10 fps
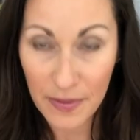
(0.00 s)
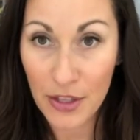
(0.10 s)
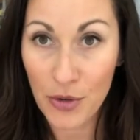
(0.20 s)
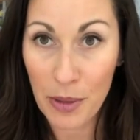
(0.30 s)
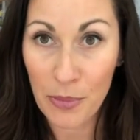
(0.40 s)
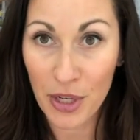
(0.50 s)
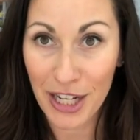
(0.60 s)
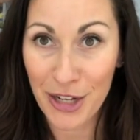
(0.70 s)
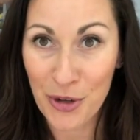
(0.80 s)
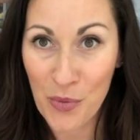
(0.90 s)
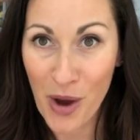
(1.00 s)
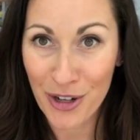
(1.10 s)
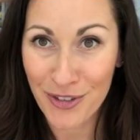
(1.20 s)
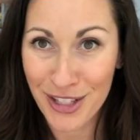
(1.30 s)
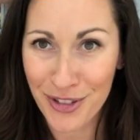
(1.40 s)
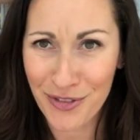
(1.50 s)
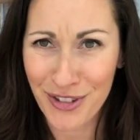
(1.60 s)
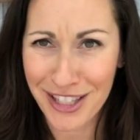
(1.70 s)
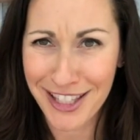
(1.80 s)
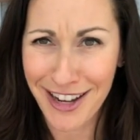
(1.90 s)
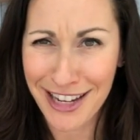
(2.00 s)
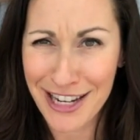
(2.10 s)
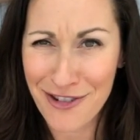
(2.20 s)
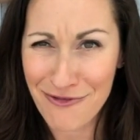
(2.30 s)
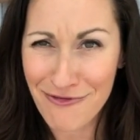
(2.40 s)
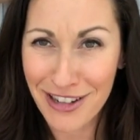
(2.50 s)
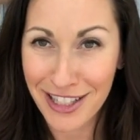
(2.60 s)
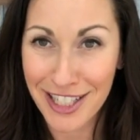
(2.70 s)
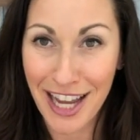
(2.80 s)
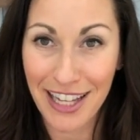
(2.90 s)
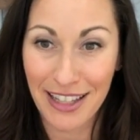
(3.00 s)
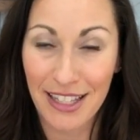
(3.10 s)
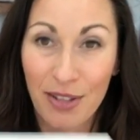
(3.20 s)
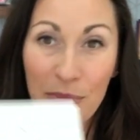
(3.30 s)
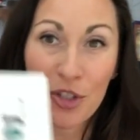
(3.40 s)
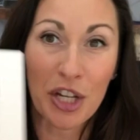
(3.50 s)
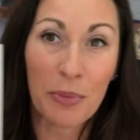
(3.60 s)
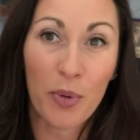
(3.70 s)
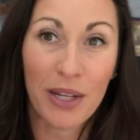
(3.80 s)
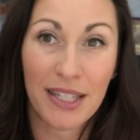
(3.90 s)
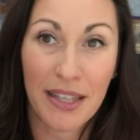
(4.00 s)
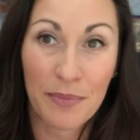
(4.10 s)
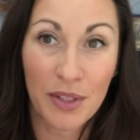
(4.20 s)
You can put it in your water. These are stuck in here really tightly, so I'm just going to point to them.